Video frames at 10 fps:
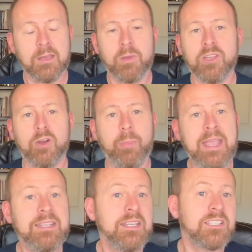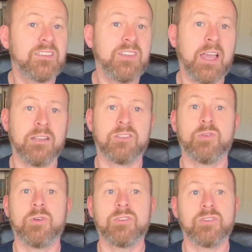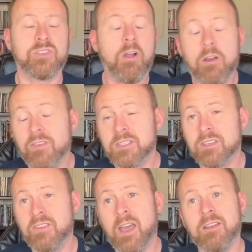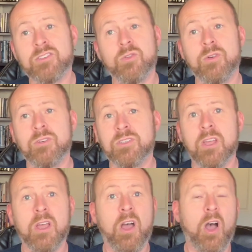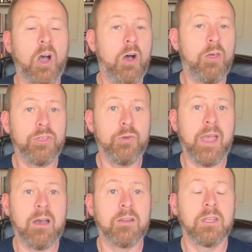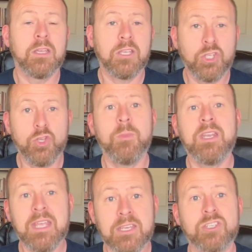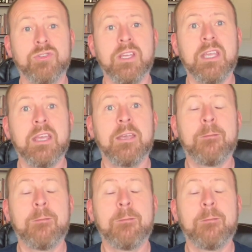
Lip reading: But there are paintings of dinosaurs. There's carvings of dinosaurs all throughout human history.